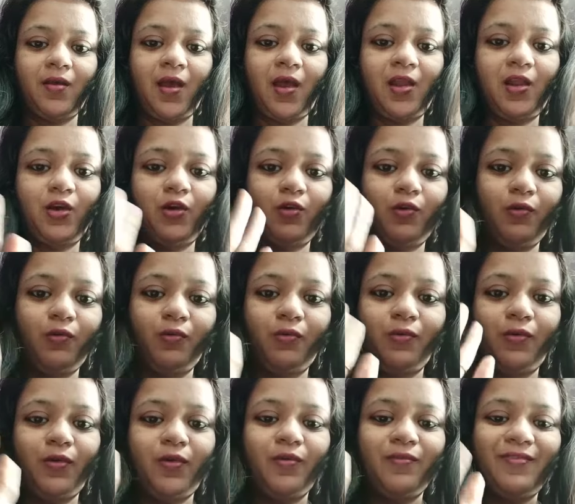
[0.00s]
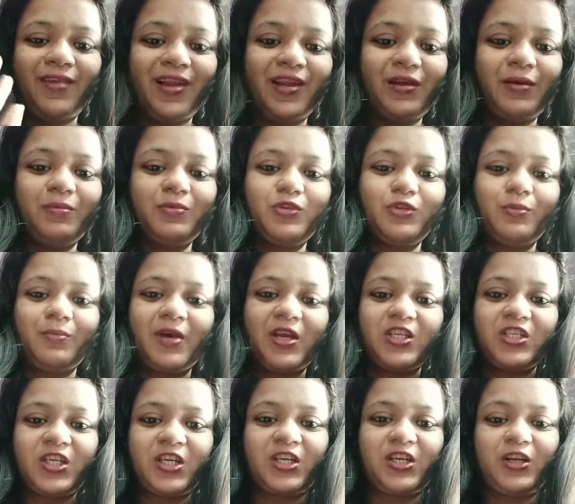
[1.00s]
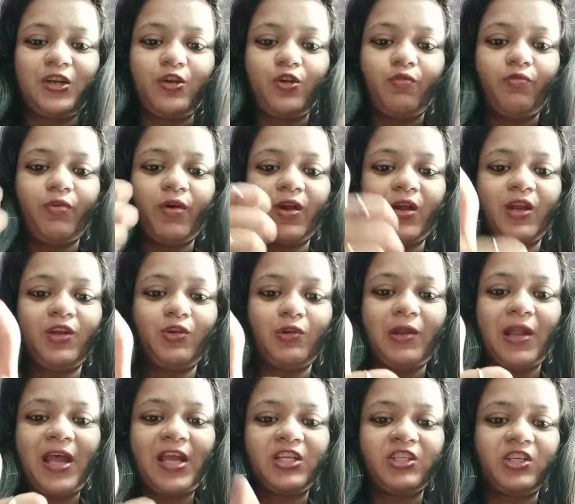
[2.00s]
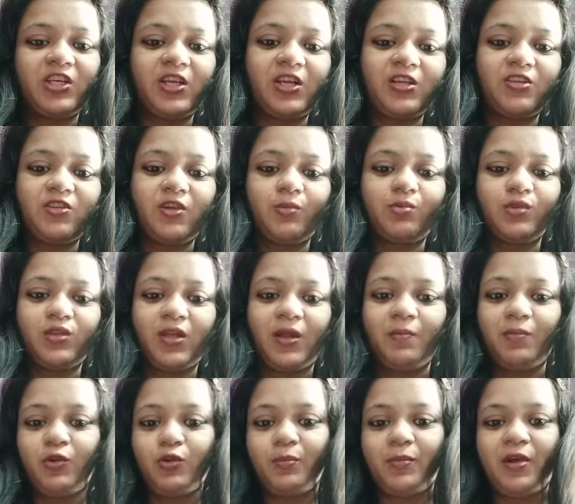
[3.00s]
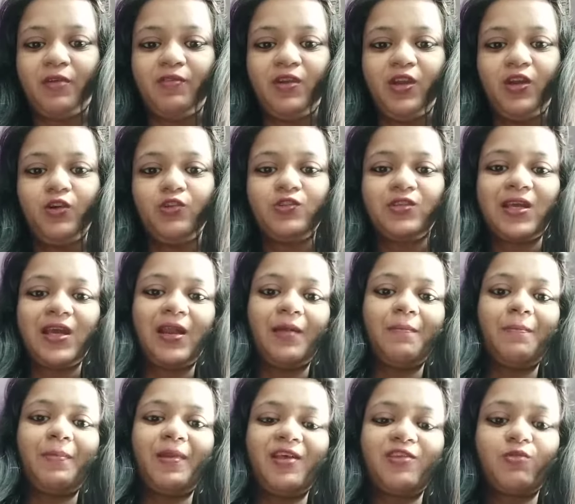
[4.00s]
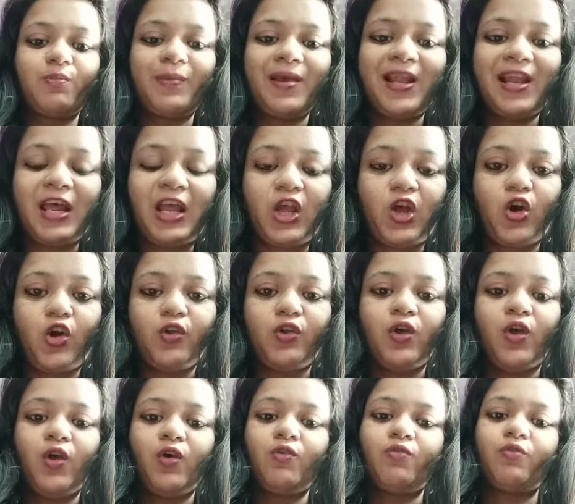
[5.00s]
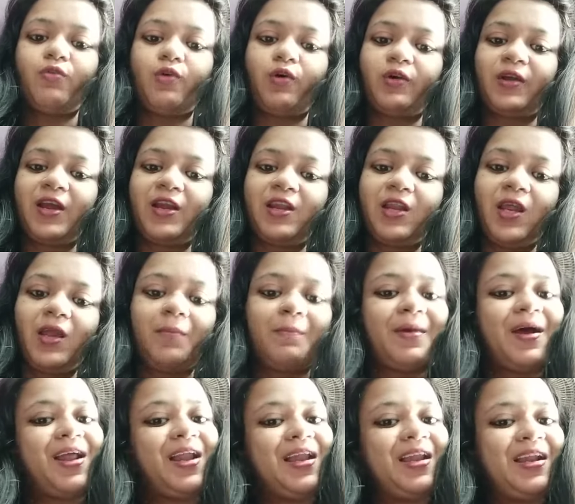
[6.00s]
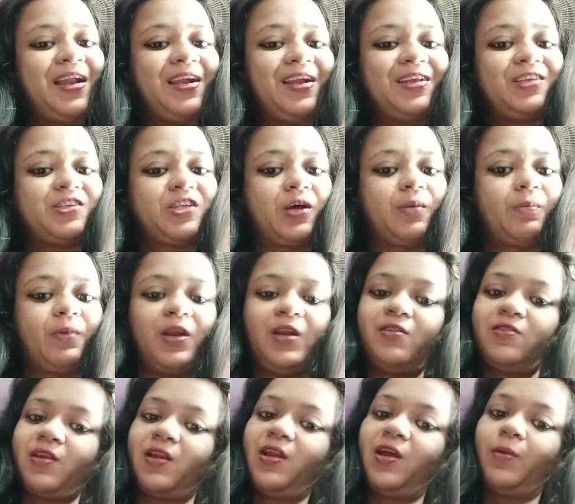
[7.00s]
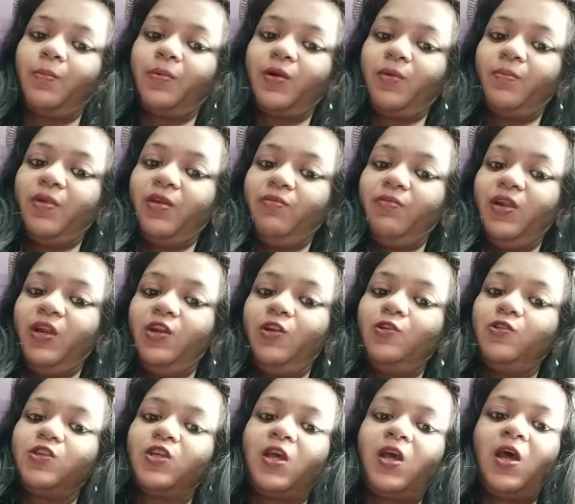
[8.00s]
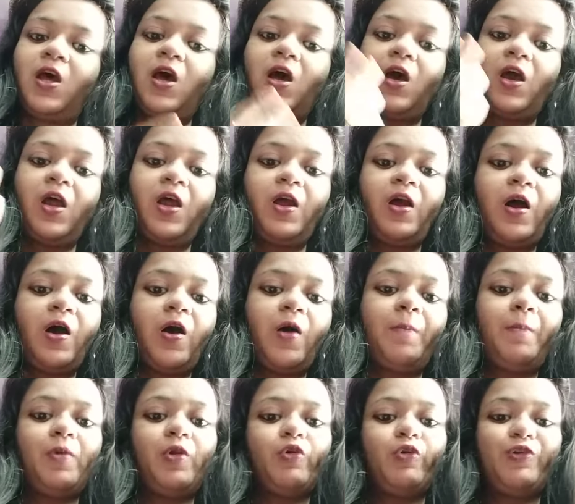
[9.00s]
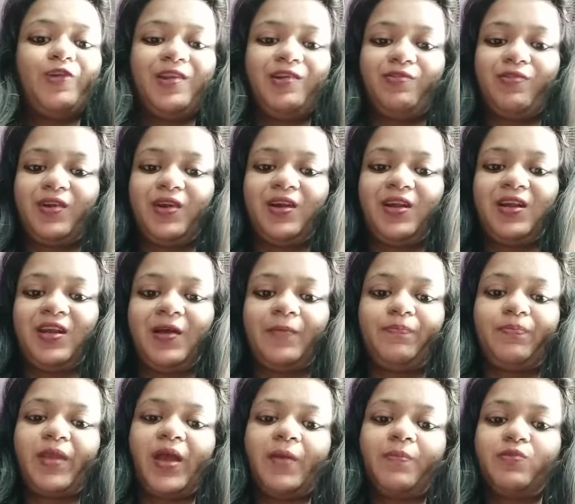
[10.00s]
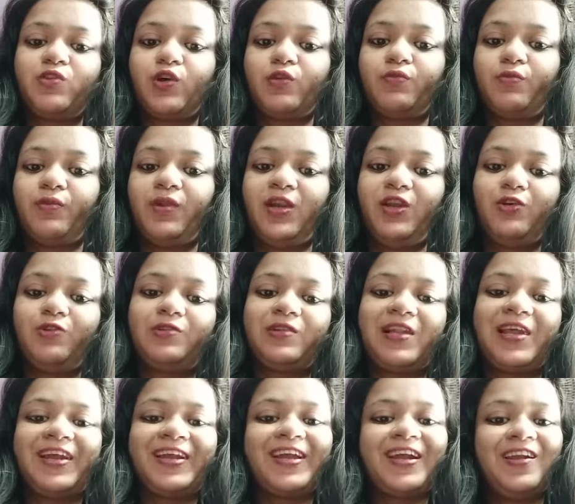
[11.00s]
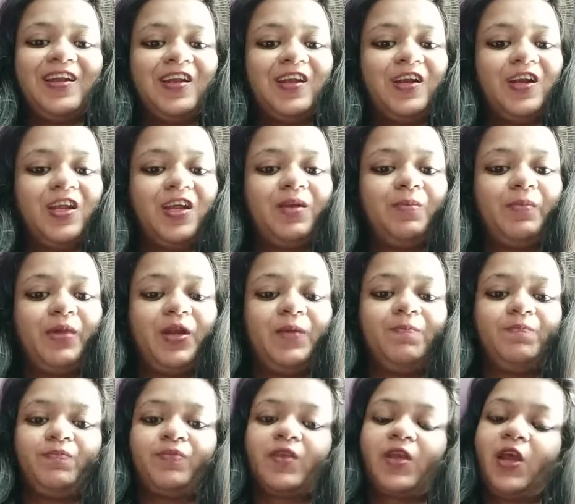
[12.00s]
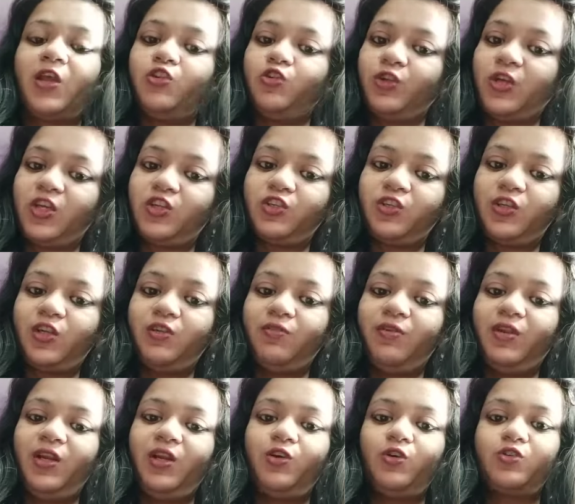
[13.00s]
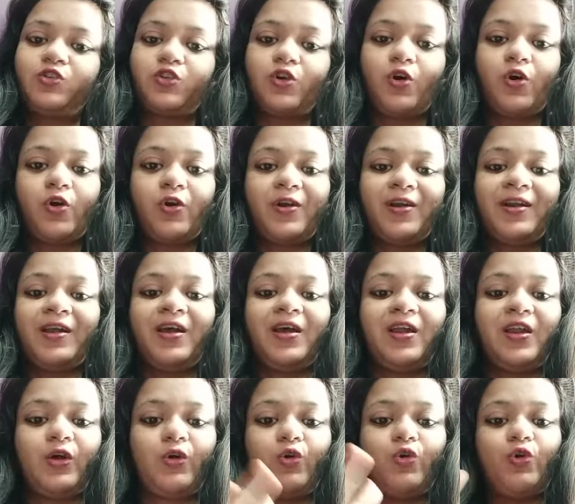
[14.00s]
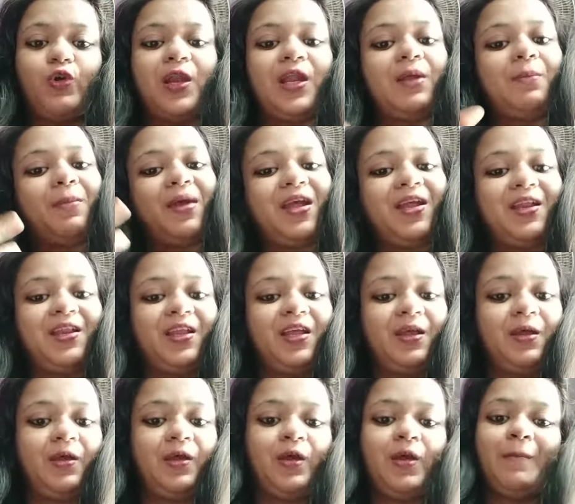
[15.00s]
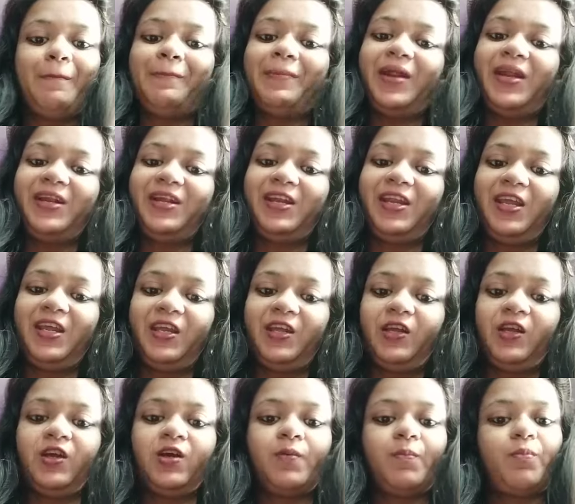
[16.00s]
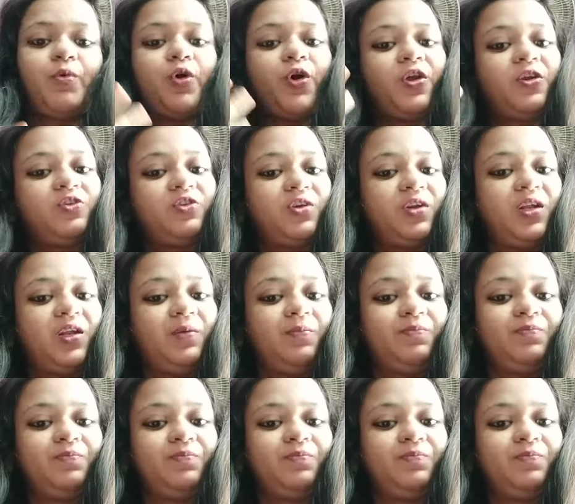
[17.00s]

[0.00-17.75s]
Hello, welcome to my channel. Don't forget to like, share and subscribe to my videos and press bell icon for getting my latest updates and upcoming videos. I upload different types of videos like entertainment, educational videos, song, rangoli, mehndi, painting, poetry,